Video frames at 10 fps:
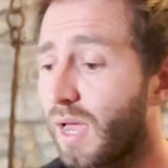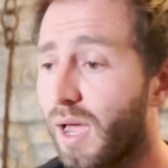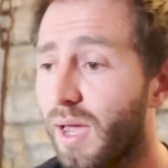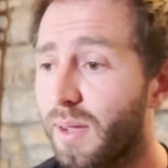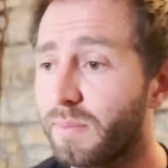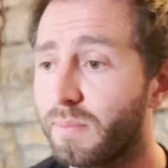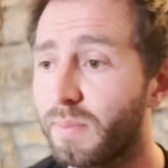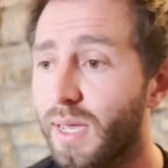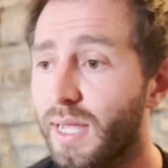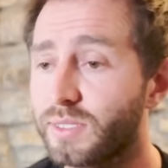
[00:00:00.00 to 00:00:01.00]

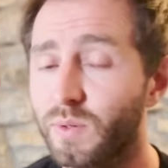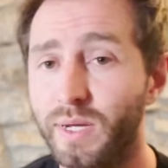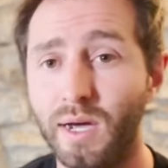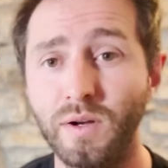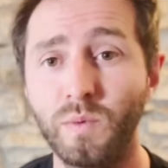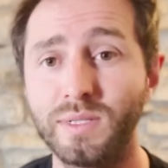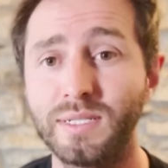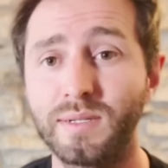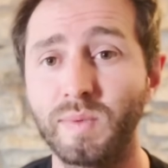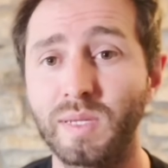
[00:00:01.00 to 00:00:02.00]
and so I kind of
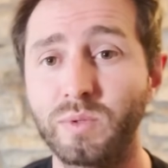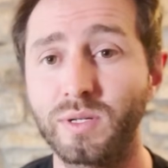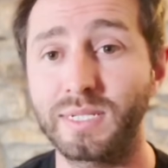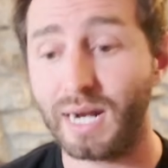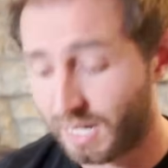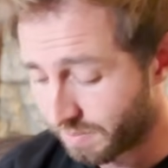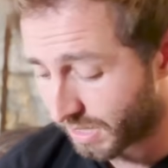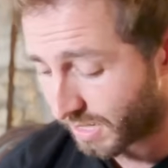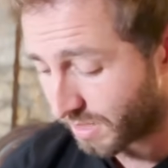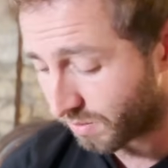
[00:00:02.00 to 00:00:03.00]
wanted something that was on a slightly bigger
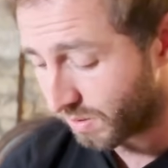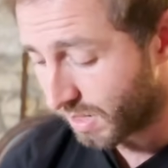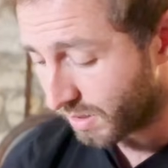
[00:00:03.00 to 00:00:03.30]
needle.